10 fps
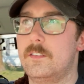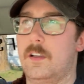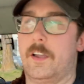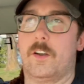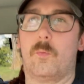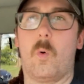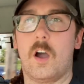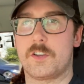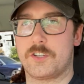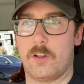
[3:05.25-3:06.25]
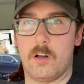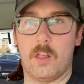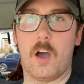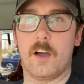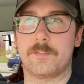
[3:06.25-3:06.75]
I'm gonna wash it all
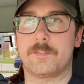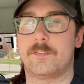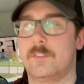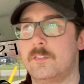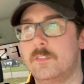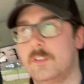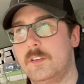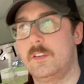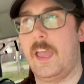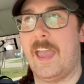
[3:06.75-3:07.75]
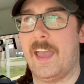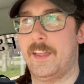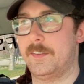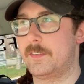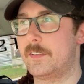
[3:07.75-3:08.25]
off
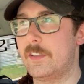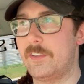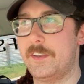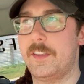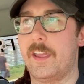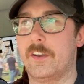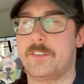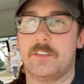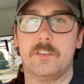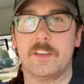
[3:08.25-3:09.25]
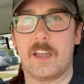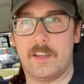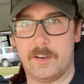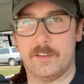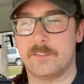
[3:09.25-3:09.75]
and give it a day or two to
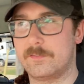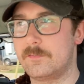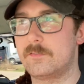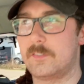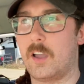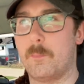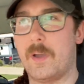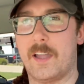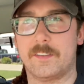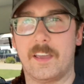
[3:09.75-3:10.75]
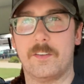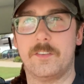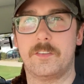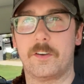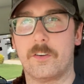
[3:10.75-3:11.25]
kind of come back down to
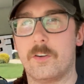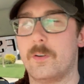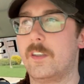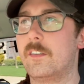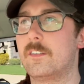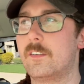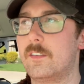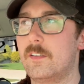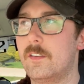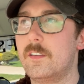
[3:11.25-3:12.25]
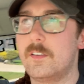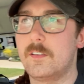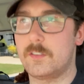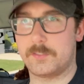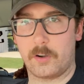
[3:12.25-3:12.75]
zero
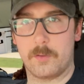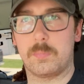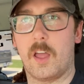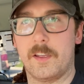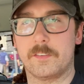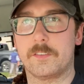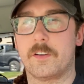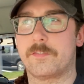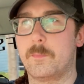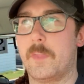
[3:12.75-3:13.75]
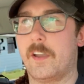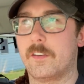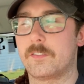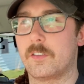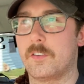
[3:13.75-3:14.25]
and start applying stuff from there.
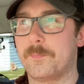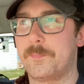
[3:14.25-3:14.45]
So